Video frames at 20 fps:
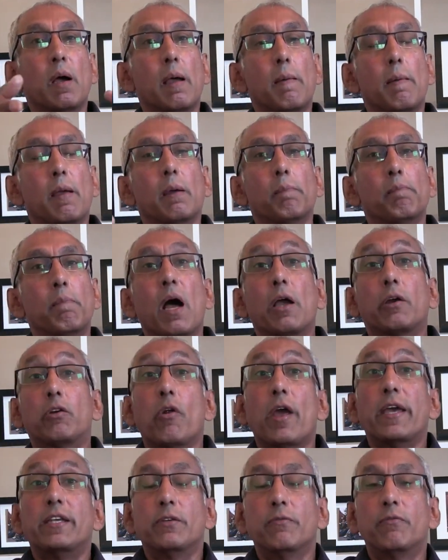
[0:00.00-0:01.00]
uh,
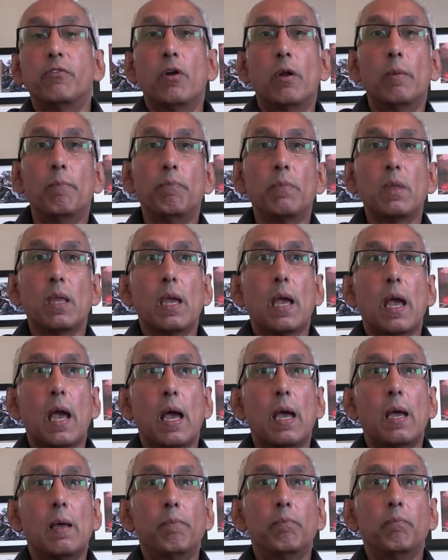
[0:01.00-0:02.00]
migration from
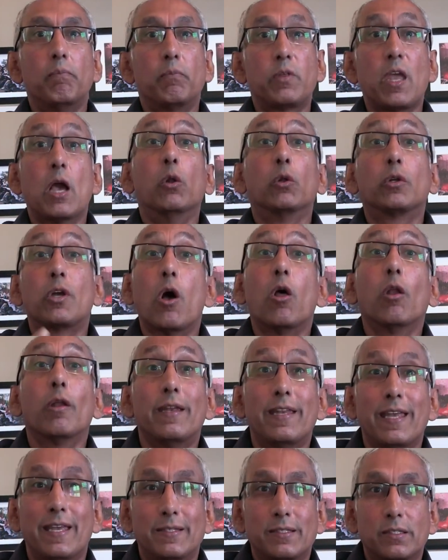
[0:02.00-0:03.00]
um, the old
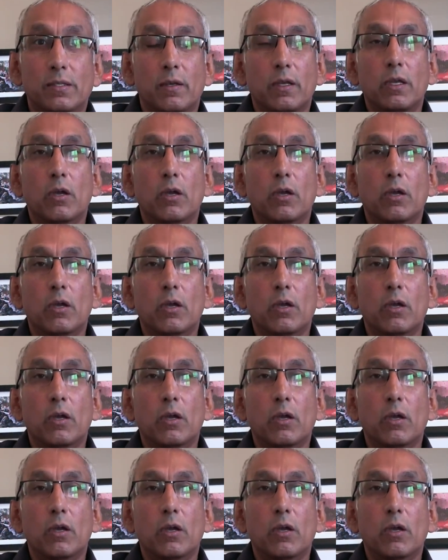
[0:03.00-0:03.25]
colonies,